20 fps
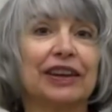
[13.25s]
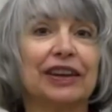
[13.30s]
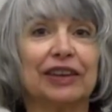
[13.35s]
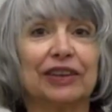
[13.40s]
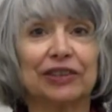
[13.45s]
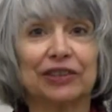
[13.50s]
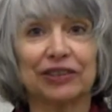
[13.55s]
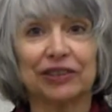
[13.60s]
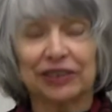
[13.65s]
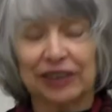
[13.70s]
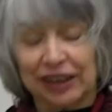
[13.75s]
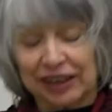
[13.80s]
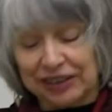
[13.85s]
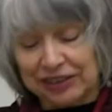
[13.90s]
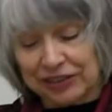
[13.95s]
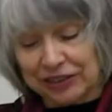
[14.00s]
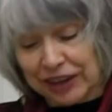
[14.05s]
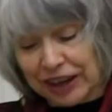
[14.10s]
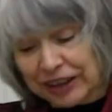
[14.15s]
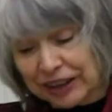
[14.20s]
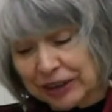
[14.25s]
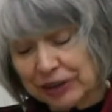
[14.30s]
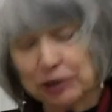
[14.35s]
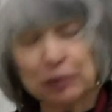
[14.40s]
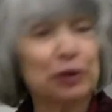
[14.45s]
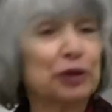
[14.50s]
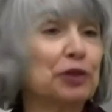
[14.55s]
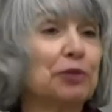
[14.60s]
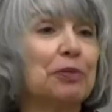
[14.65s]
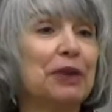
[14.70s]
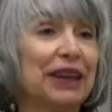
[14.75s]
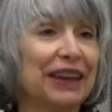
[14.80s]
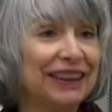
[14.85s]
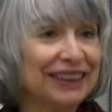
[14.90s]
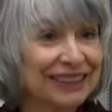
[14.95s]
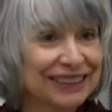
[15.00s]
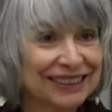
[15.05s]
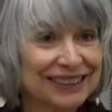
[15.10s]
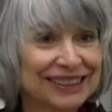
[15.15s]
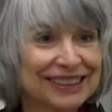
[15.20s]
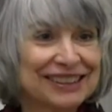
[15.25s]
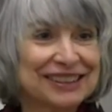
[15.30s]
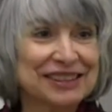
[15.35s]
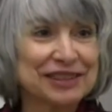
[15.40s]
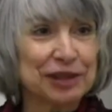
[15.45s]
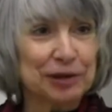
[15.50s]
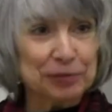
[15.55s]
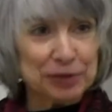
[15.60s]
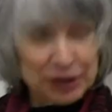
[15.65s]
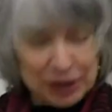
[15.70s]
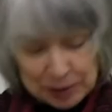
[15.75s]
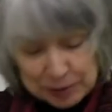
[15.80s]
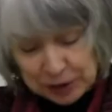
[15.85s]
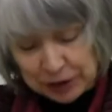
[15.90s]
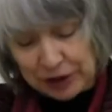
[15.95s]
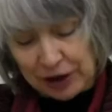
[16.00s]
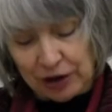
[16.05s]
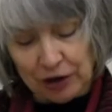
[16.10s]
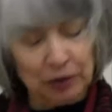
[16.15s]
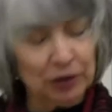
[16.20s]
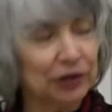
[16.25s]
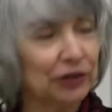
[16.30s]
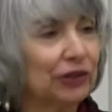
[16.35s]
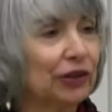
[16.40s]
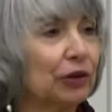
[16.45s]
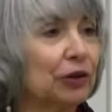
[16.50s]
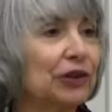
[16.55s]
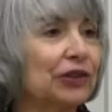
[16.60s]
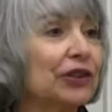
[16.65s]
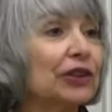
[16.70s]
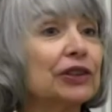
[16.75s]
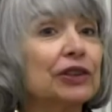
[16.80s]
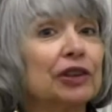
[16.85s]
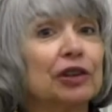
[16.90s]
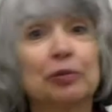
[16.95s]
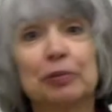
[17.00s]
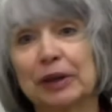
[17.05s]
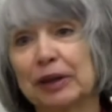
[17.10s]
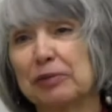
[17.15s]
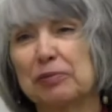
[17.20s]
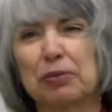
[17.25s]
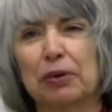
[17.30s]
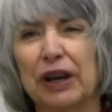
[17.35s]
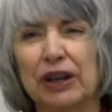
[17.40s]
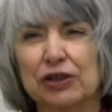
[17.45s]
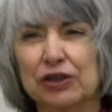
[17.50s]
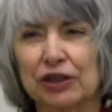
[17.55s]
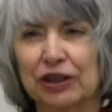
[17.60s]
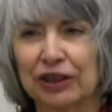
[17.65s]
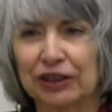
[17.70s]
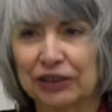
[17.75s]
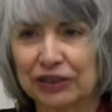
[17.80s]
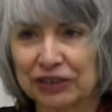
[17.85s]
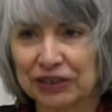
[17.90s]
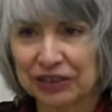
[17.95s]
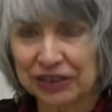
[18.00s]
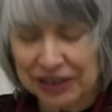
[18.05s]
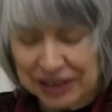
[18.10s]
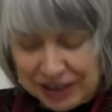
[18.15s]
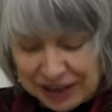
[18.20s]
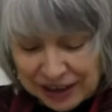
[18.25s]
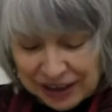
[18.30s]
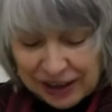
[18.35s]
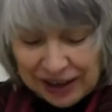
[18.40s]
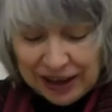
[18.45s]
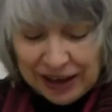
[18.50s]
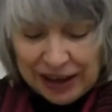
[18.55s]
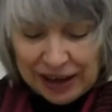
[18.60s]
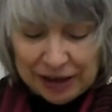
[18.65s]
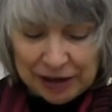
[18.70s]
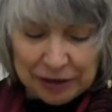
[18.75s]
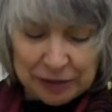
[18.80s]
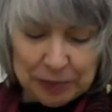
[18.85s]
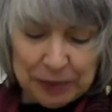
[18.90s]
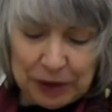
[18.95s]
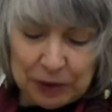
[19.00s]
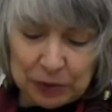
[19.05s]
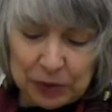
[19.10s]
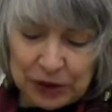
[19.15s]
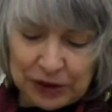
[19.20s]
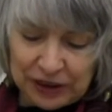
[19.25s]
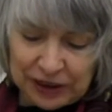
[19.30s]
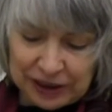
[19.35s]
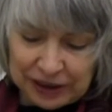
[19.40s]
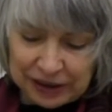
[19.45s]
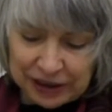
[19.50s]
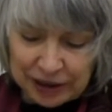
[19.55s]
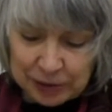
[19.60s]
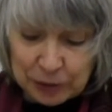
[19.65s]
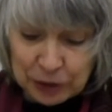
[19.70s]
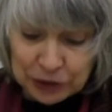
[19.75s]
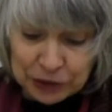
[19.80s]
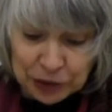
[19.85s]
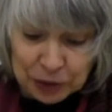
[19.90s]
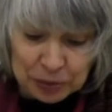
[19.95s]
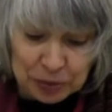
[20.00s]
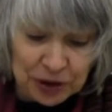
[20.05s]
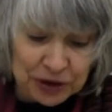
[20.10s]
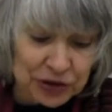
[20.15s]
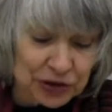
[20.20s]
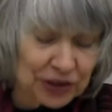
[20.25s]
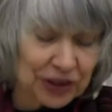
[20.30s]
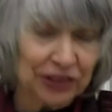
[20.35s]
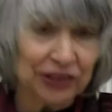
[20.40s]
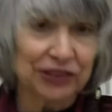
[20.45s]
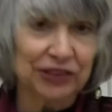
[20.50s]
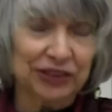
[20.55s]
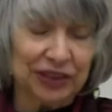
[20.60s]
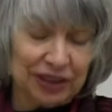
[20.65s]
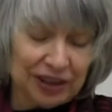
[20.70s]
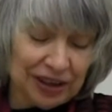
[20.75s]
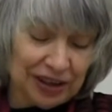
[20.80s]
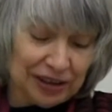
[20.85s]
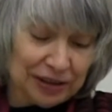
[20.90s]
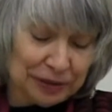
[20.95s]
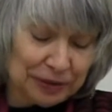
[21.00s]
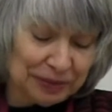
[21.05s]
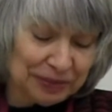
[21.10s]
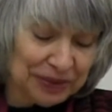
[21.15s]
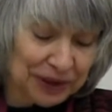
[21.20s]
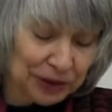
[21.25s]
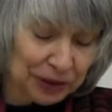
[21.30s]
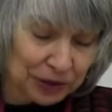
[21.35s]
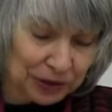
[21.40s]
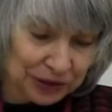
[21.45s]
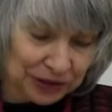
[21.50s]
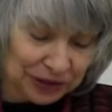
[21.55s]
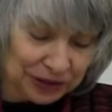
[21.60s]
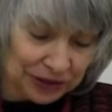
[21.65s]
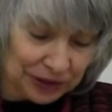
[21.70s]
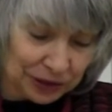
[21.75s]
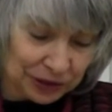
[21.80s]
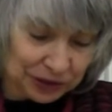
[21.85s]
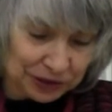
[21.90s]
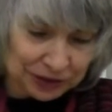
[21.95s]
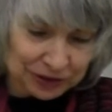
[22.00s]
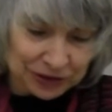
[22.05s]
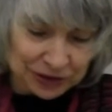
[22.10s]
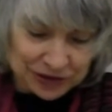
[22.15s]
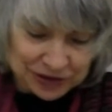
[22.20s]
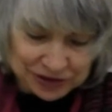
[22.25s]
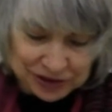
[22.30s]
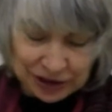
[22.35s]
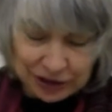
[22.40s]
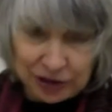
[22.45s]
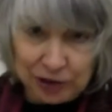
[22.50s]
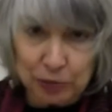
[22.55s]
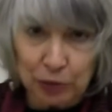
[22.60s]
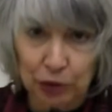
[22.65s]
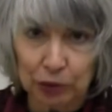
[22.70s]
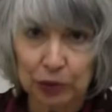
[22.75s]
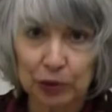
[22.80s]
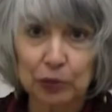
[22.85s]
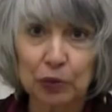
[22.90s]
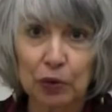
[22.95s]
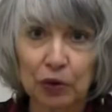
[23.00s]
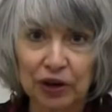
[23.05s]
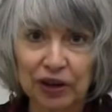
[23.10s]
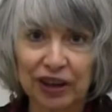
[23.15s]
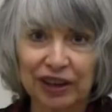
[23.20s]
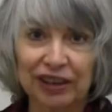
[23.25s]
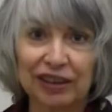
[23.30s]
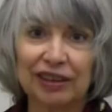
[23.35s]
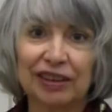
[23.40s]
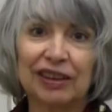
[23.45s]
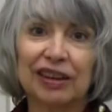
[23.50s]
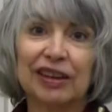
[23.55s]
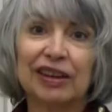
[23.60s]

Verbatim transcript: is that he studied with me some time ago, and so he's a little bit prejudiced. But really, I'm also prejudiced. Oh, there's, there's just nothing more rewarding